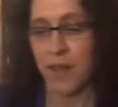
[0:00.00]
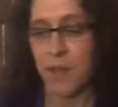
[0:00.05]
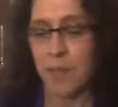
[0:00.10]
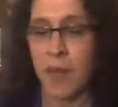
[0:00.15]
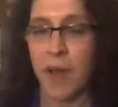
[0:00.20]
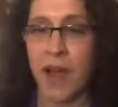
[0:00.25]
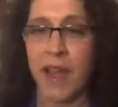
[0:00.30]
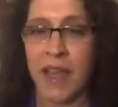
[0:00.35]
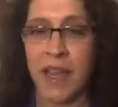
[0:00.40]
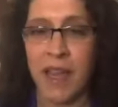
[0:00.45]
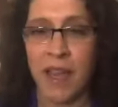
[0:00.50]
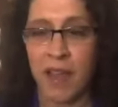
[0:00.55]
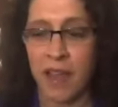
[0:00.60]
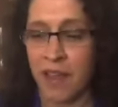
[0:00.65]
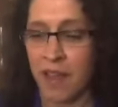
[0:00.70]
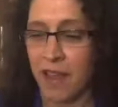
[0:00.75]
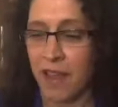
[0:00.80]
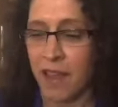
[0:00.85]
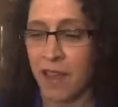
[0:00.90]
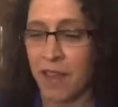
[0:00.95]
by
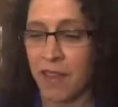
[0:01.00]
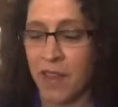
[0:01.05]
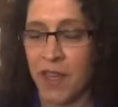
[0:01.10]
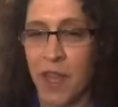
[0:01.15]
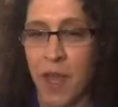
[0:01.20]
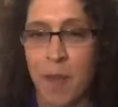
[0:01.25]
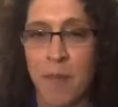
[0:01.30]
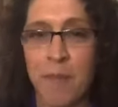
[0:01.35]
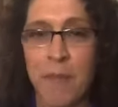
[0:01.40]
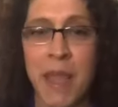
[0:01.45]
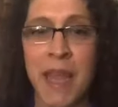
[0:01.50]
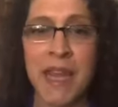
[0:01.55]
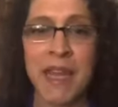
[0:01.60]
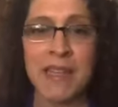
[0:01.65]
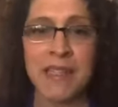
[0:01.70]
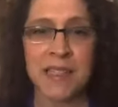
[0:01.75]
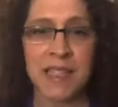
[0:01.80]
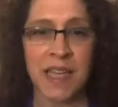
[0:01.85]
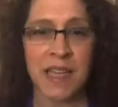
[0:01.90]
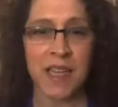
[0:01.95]
the
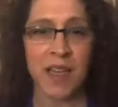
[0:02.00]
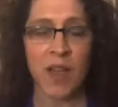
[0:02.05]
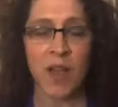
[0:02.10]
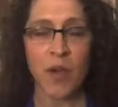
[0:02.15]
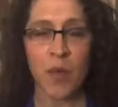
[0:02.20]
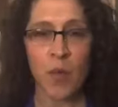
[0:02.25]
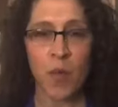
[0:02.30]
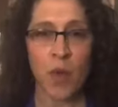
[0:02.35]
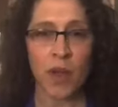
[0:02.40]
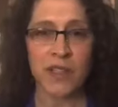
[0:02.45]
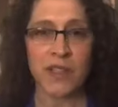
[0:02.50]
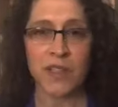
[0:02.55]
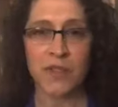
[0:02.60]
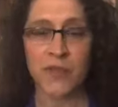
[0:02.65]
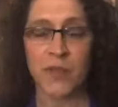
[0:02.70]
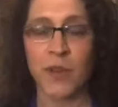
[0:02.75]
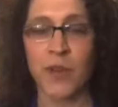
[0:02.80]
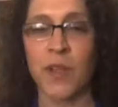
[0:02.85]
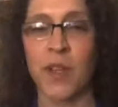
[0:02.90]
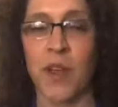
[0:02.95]
amazing,
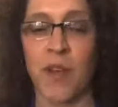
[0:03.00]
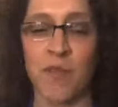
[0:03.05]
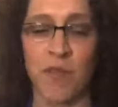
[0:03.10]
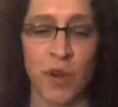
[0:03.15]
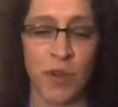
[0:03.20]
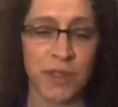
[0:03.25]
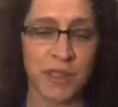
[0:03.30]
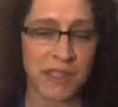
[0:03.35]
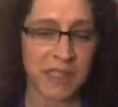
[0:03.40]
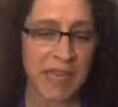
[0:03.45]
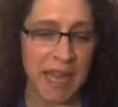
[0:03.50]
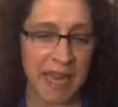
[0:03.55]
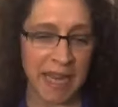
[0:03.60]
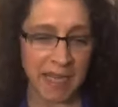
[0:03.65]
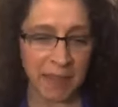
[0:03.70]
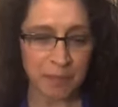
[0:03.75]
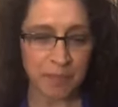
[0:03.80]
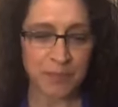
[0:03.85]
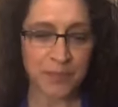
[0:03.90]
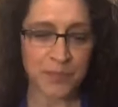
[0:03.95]
wonderful Roz
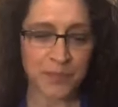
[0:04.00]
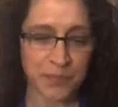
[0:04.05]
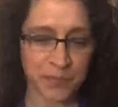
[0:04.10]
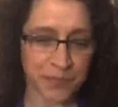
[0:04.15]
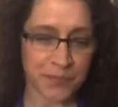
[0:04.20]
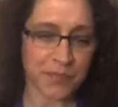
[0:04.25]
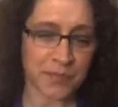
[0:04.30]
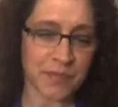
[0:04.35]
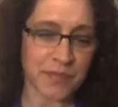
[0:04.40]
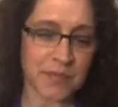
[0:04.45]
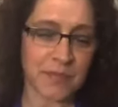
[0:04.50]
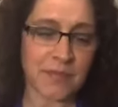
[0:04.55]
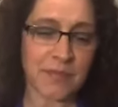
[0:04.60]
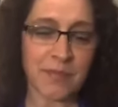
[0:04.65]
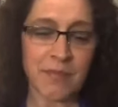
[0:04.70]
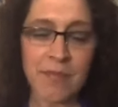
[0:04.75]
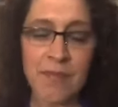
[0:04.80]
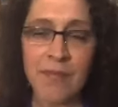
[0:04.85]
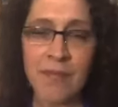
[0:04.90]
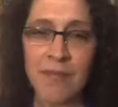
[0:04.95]
Nay.
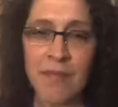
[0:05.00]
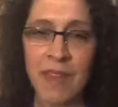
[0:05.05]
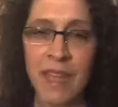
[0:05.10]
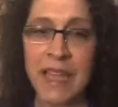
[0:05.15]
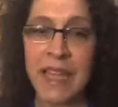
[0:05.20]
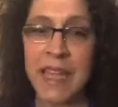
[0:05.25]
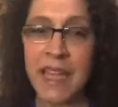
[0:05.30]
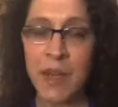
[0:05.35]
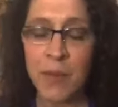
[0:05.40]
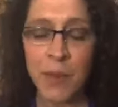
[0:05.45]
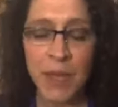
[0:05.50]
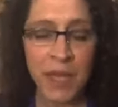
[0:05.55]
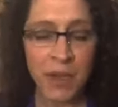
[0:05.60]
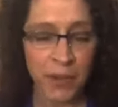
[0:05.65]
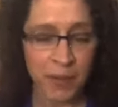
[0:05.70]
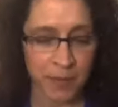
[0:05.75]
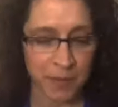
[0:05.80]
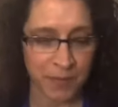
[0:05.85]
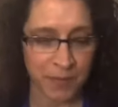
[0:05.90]
Here we go.